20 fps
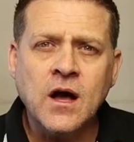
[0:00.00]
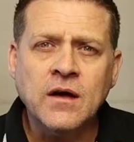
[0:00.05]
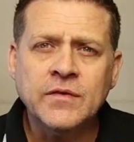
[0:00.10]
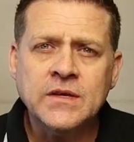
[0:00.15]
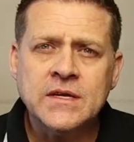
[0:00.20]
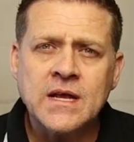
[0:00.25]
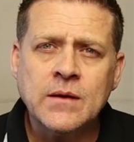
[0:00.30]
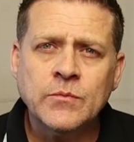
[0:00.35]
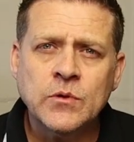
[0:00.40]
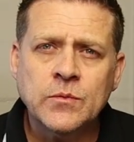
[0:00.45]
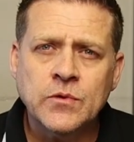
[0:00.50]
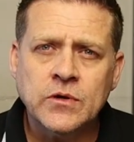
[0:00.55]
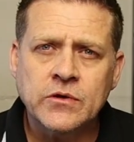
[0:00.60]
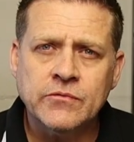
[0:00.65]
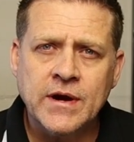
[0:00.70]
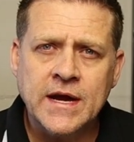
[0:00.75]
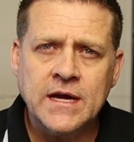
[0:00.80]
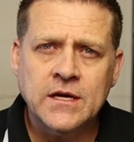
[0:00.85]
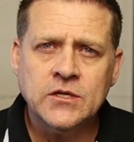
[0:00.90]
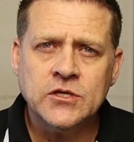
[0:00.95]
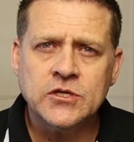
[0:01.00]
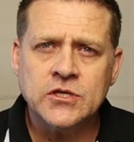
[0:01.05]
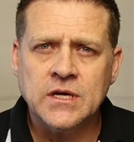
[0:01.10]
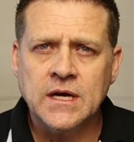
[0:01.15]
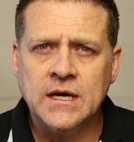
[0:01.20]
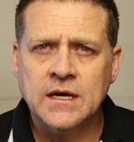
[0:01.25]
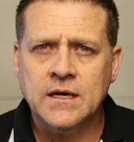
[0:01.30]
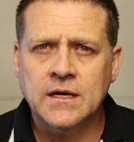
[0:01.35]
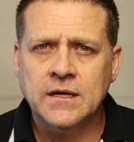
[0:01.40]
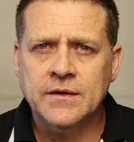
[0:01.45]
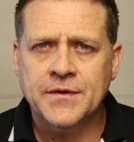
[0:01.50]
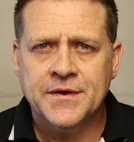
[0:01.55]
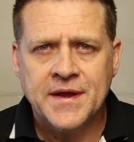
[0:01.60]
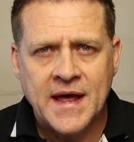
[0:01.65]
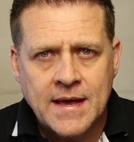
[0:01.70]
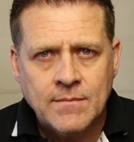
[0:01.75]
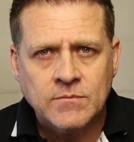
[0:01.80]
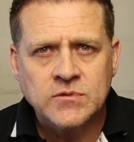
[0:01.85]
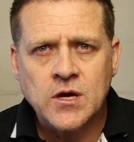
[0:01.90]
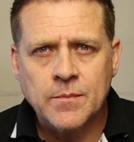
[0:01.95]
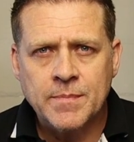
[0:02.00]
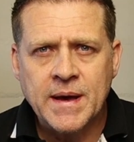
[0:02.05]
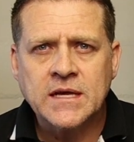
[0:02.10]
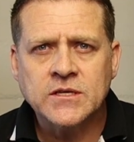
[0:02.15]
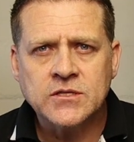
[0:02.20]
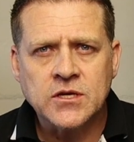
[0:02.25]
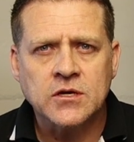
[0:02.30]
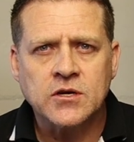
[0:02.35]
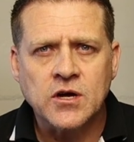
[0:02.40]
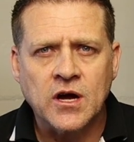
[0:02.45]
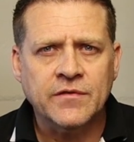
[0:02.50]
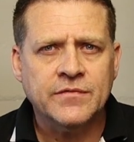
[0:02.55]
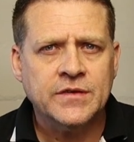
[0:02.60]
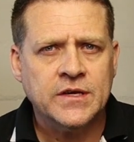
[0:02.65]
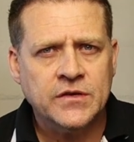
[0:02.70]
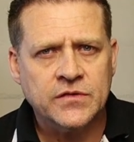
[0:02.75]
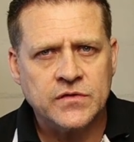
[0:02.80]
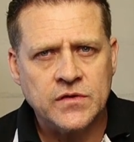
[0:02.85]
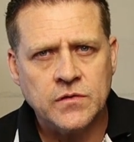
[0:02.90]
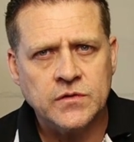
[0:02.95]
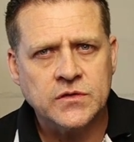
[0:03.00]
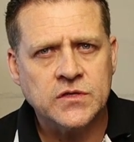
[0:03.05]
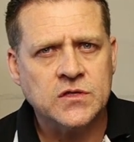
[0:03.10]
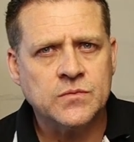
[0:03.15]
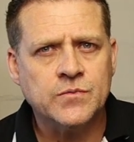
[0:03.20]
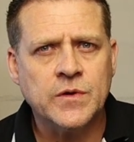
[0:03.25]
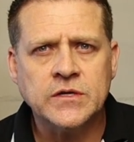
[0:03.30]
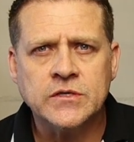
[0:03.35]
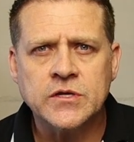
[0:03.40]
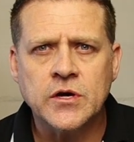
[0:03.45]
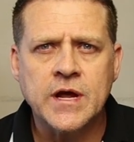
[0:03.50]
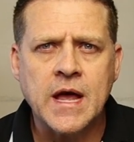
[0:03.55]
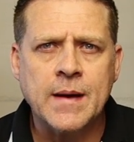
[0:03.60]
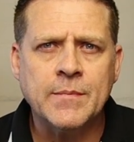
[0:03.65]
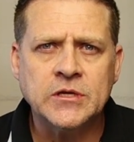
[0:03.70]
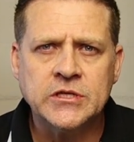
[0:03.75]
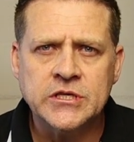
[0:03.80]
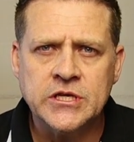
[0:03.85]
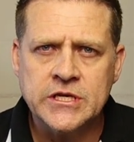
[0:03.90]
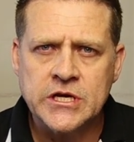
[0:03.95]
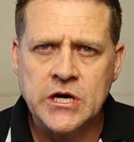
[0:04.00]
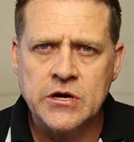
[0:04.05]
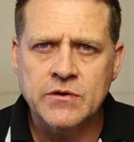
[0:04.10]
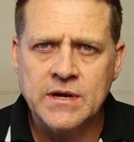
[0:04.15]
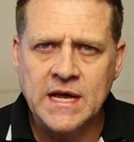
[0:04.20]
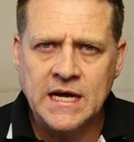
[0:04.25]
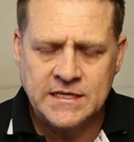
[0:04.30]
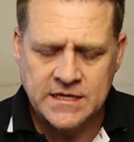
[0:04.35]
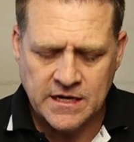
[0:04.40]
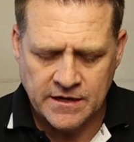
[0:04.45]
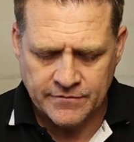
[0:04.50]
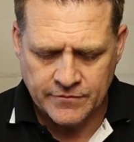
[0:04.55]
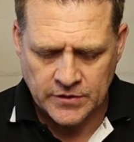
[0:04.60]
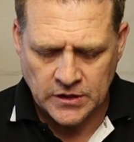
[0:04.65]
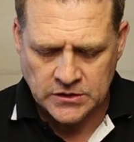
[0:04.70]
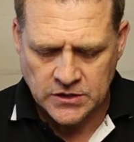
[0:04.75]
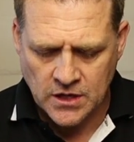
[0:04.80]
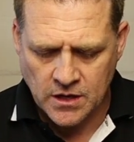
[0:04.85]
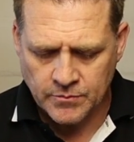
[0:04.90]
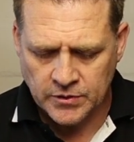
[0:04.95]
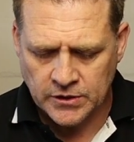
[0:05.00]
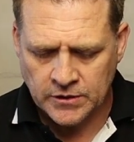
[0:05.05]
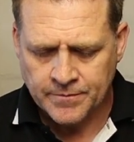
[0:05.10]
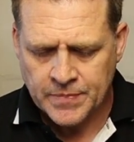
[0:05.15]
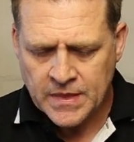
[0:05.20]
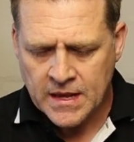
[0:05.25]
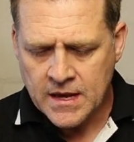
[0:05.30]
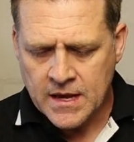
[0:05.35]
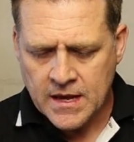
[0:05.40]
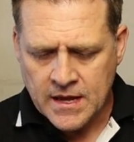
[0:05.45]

coffee table book range, the names are based on coffee, so it's espresso, cappuccino, latte for example.